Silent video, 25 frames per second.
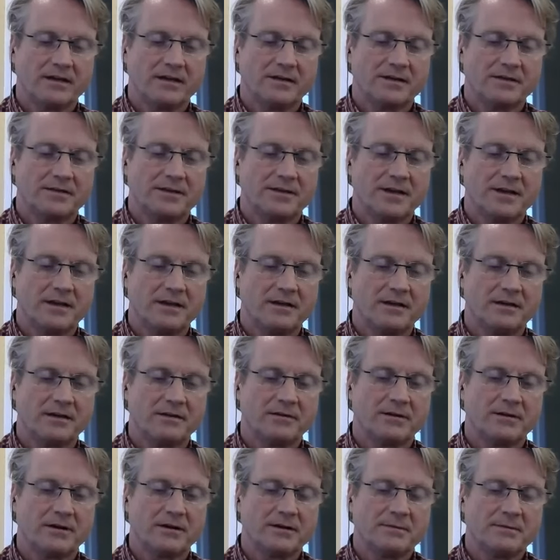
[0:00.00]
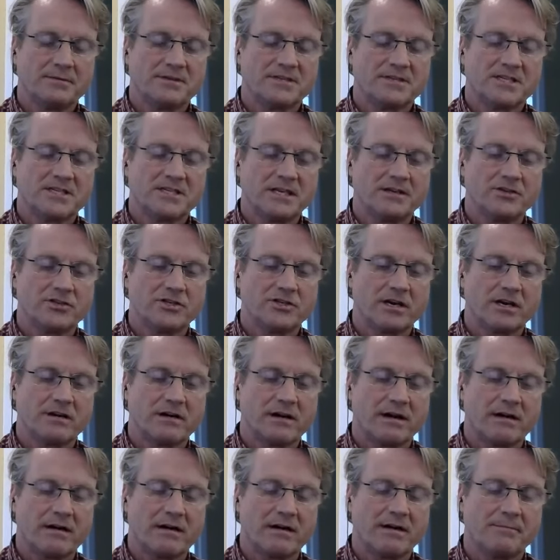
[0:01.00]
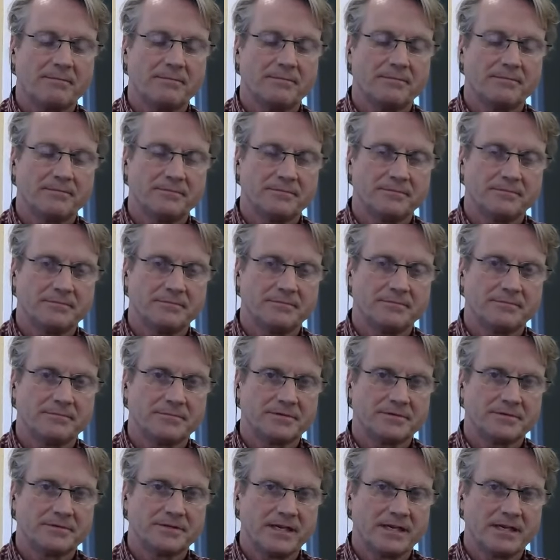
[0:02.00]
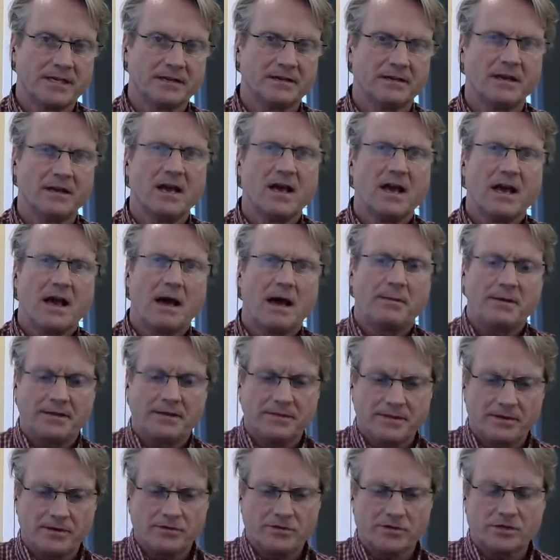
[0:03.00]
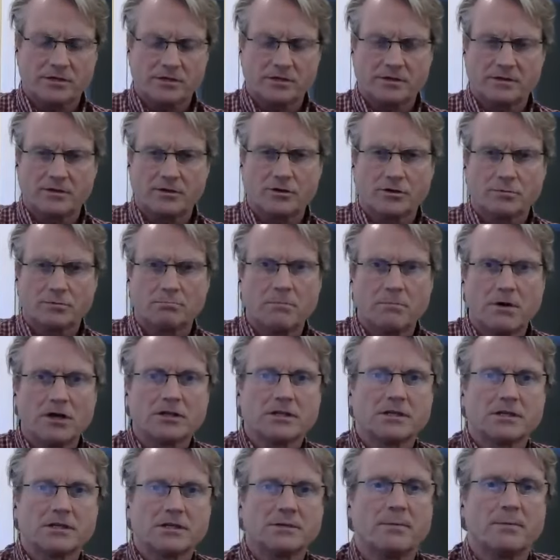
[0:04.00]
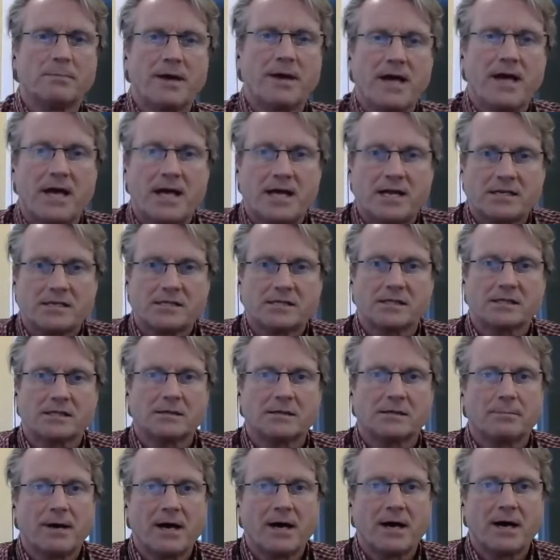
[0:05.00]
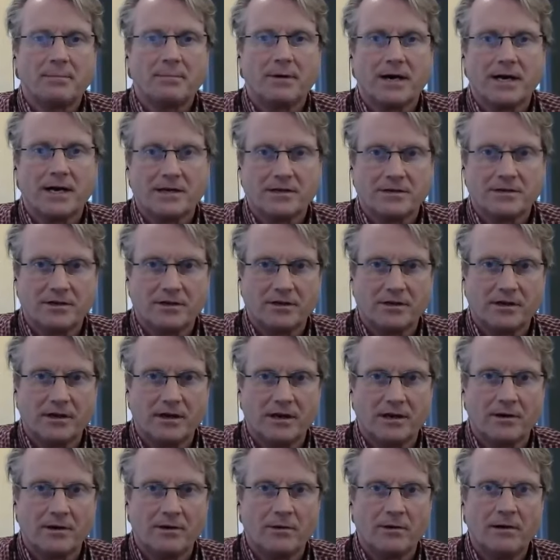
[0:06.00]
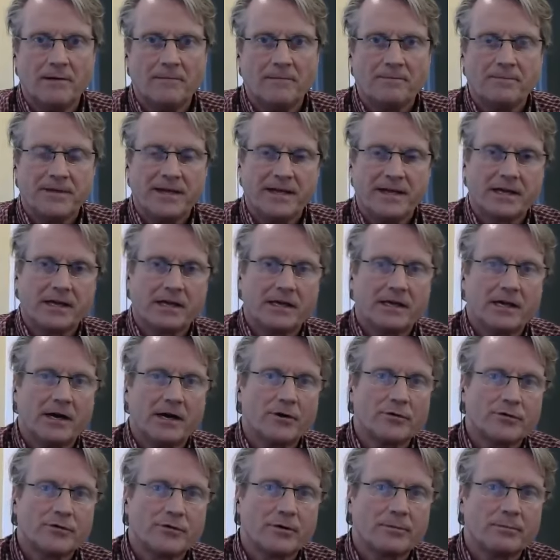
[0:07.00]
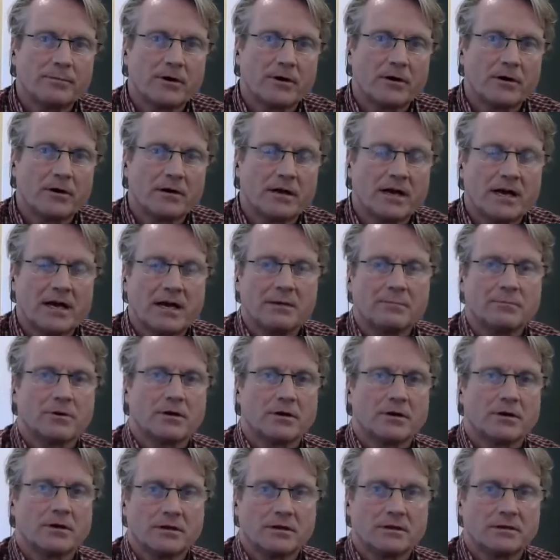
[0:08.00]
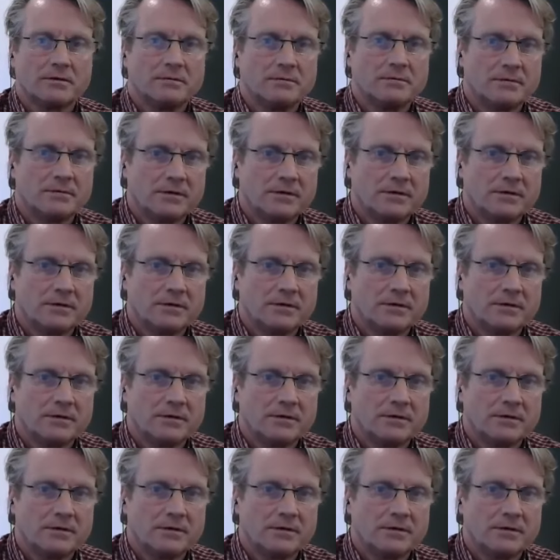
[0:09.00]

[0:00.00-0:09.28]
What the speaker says: that, well, let me share how I see it. I mean, there are multiple paths that the pipeline could go. It could go through Bernheim, or it could